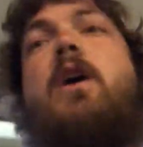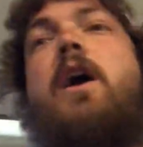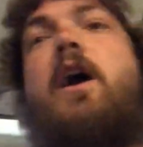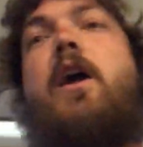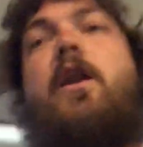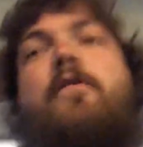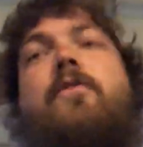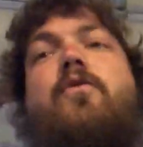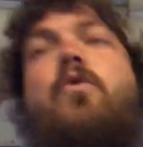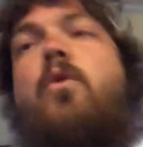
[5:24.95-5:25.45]

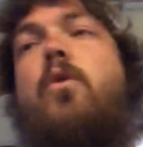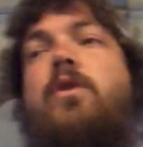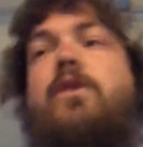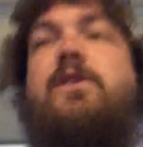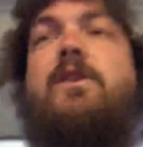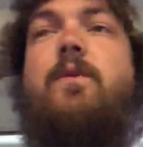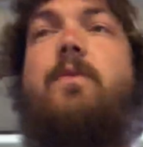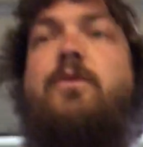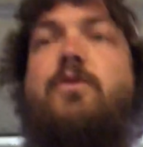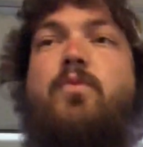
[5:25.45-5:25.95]
And of
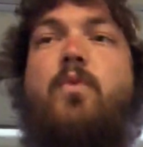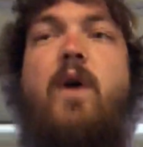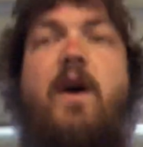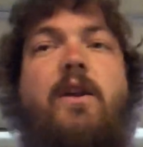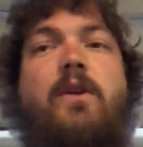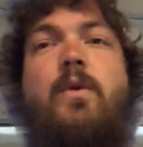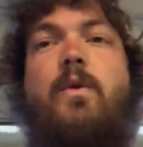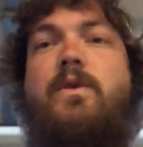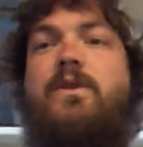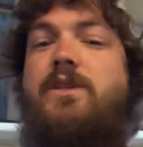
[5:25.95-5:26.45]
course it was
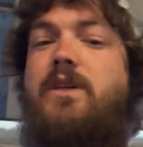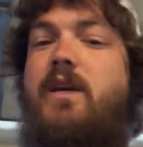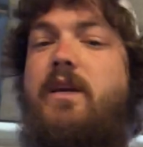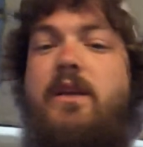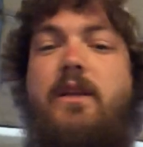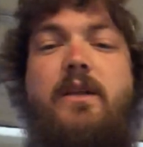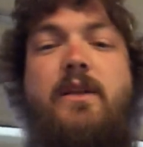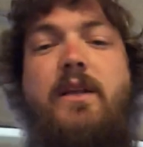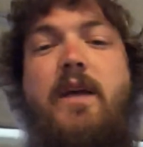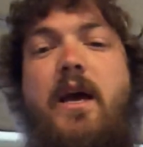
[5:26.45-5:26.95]
right towards the end
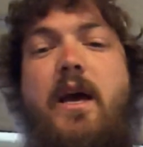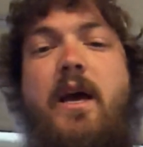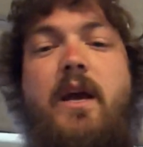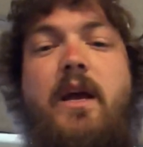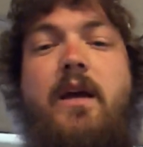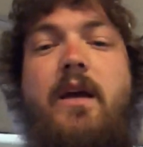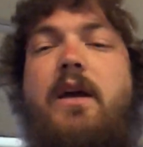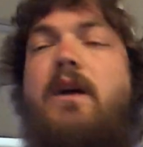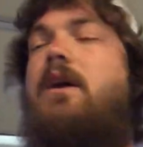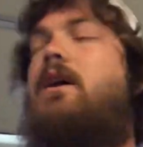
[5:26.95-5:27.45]
of the
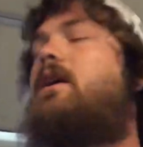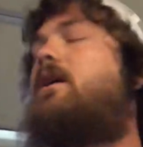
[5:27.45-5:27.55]
day.